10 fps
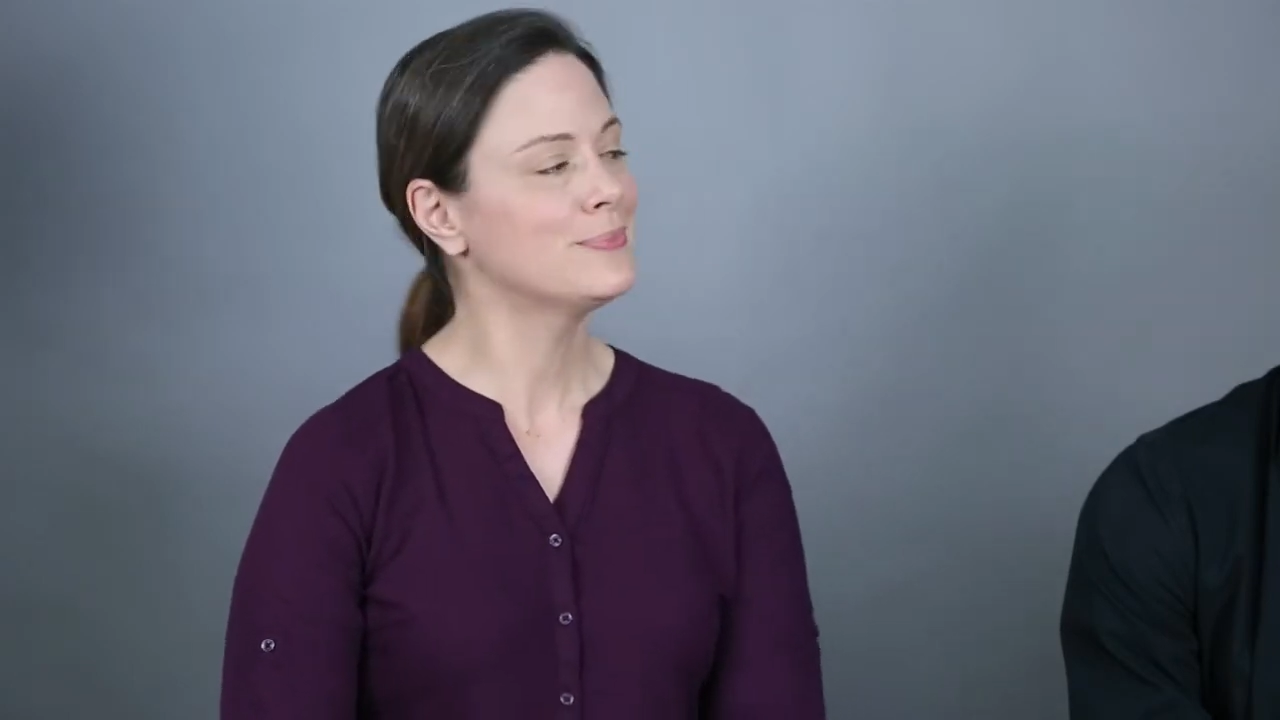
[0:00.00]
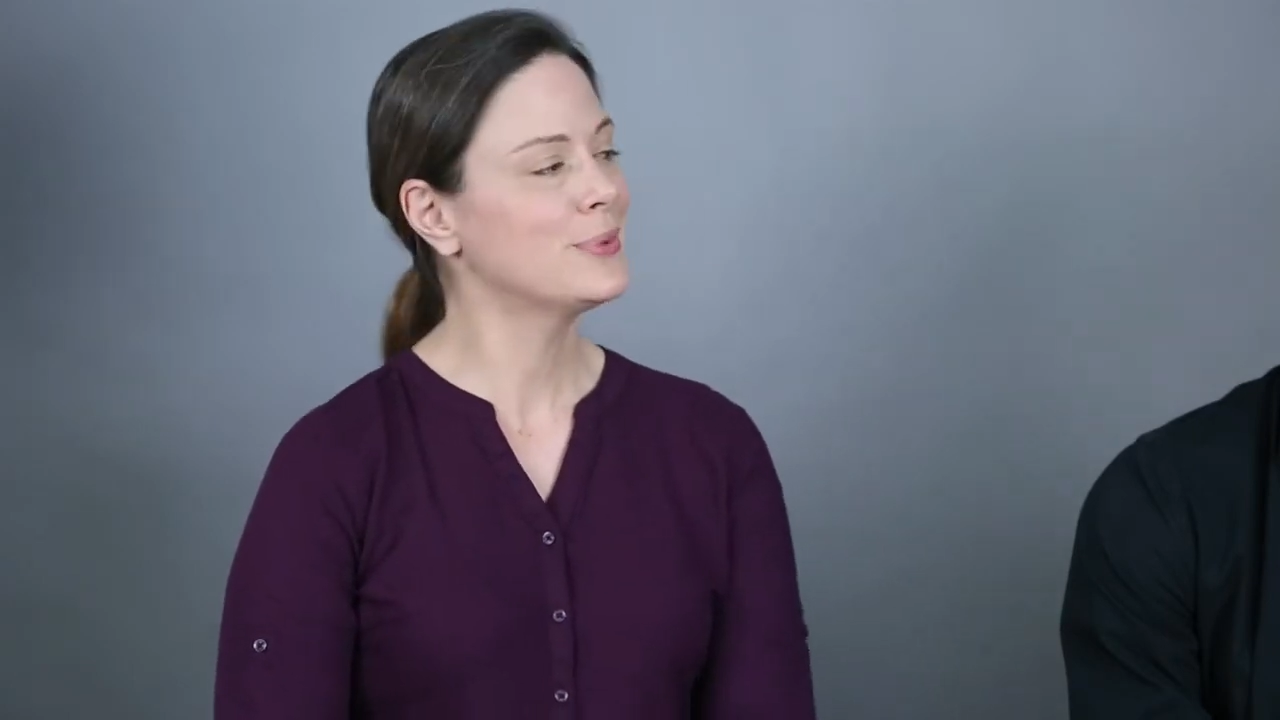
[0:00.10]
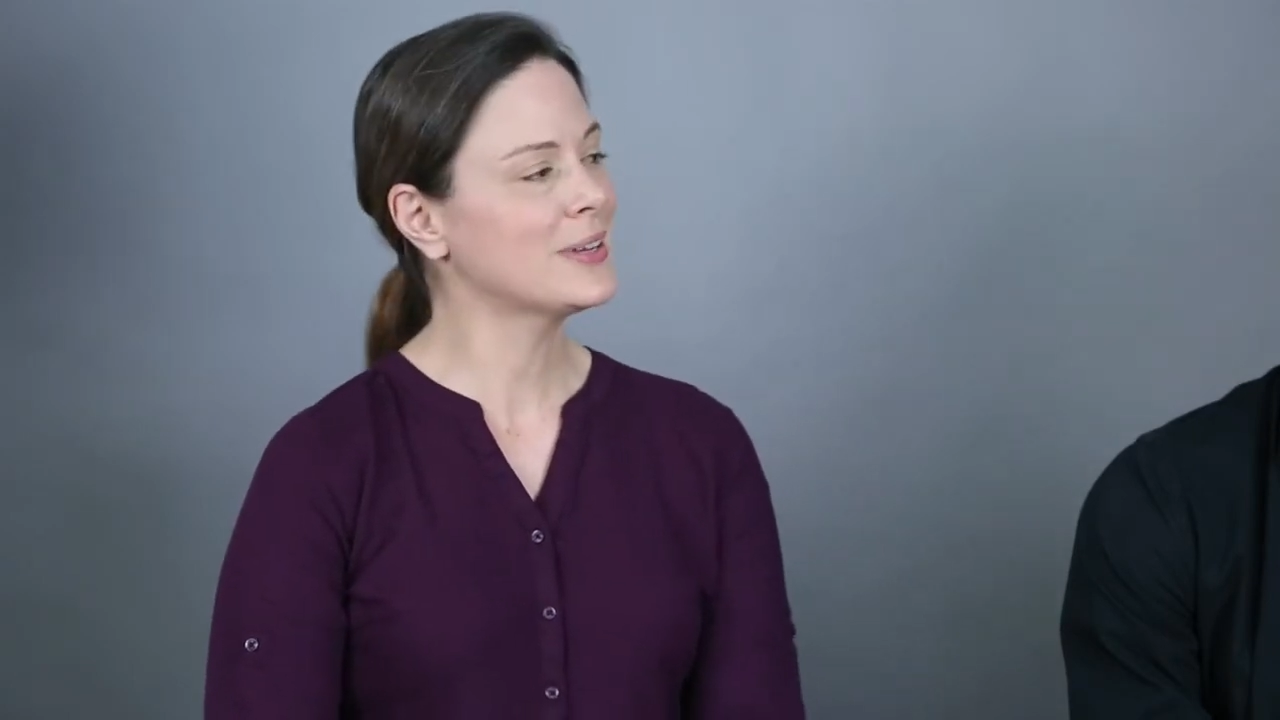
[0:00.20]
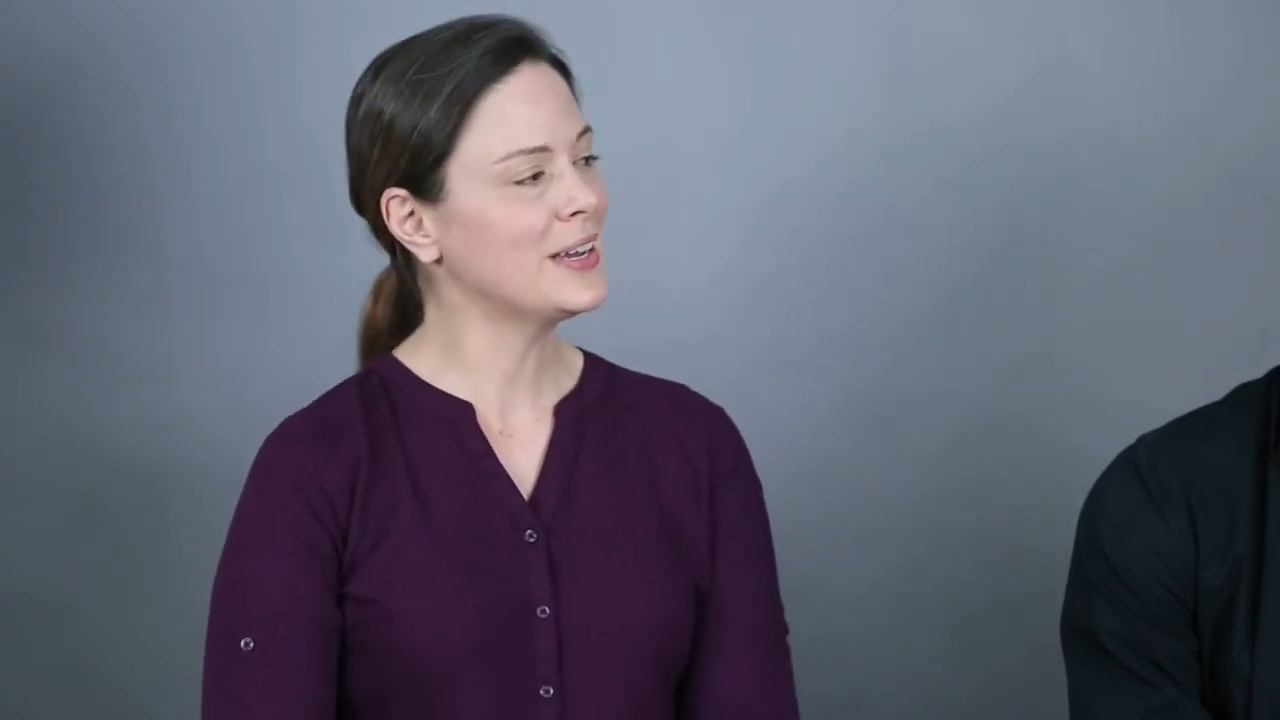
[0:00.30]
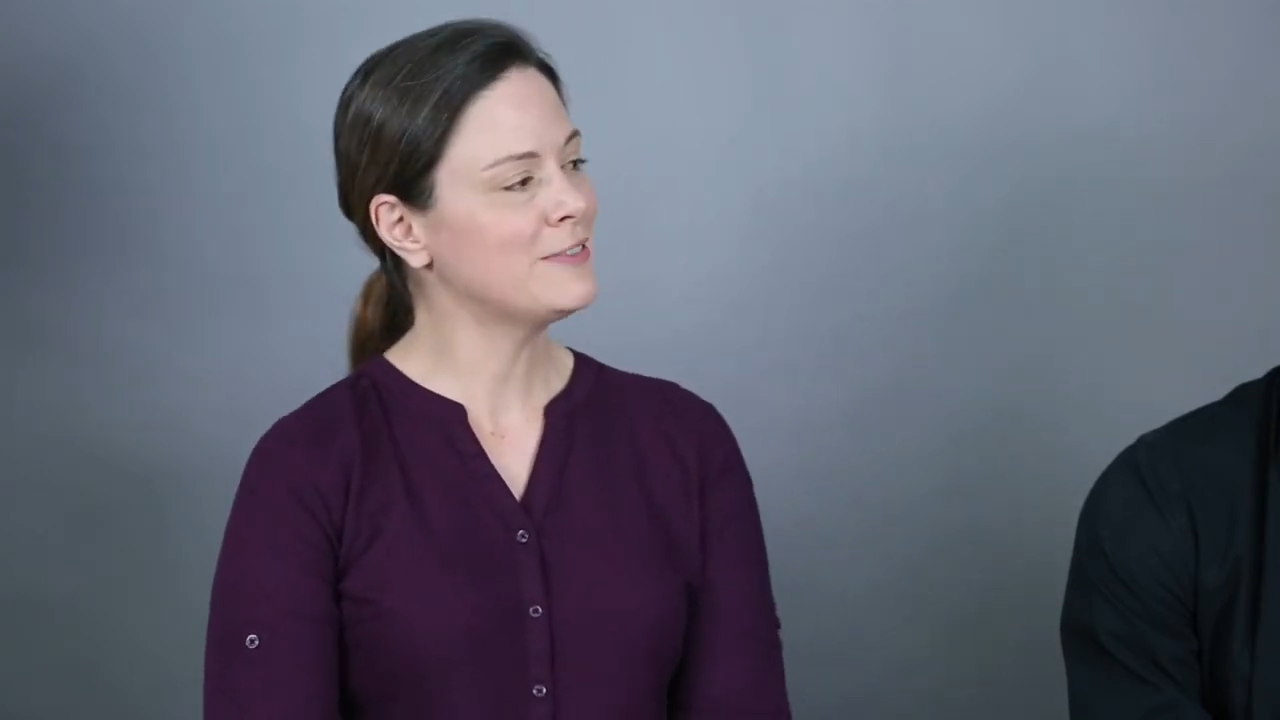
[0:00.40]

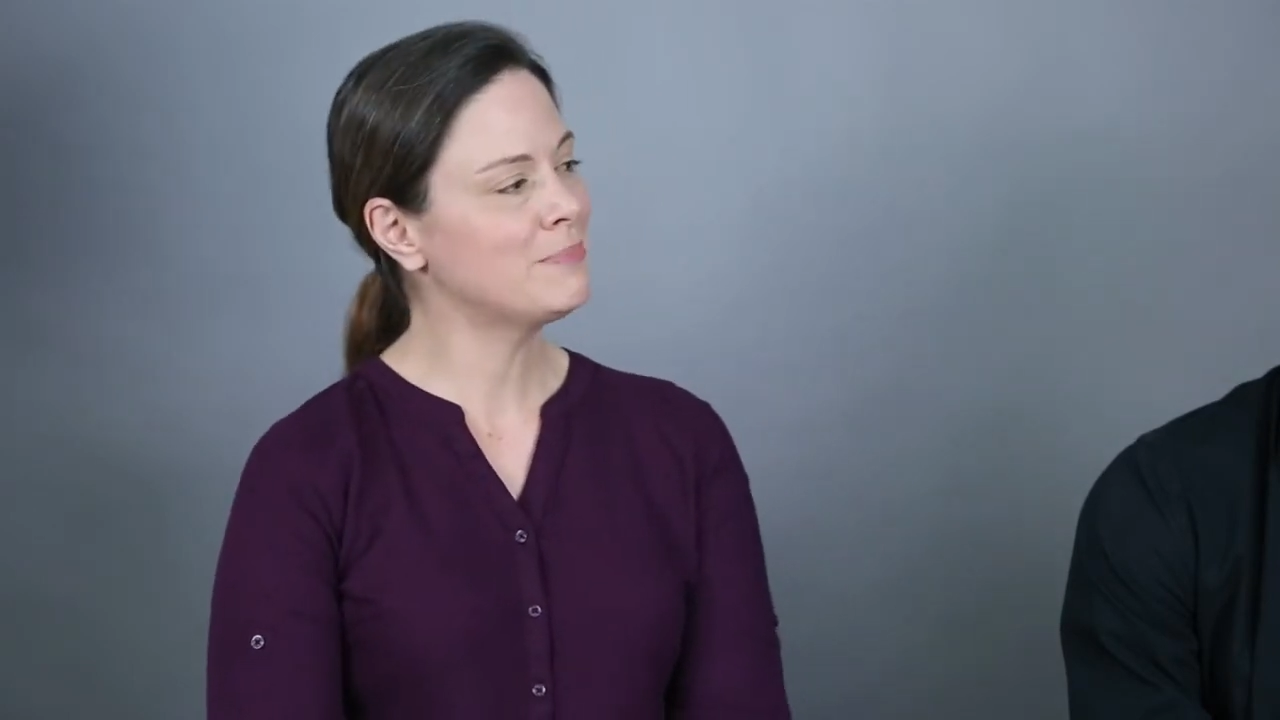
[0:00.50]
What kind